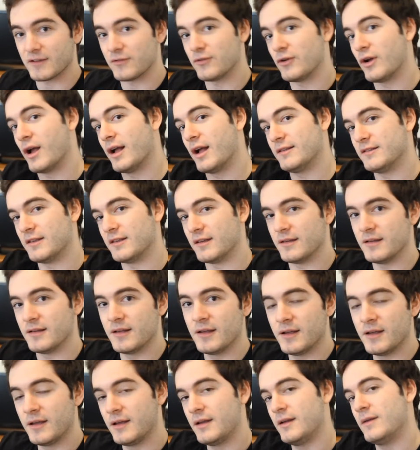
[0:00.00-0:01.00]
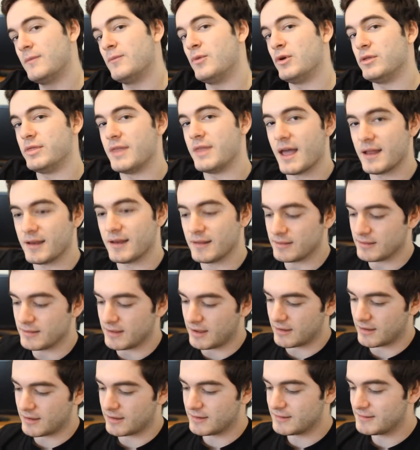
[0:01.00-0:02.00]
I forgot to put that in
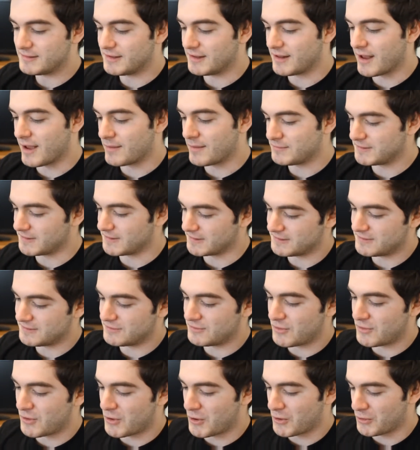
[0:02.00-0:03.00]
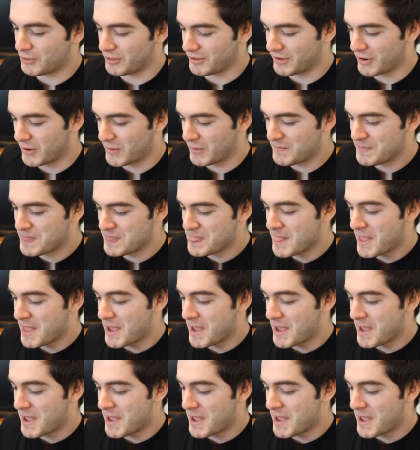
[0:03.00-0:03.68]
the synopsis earlier.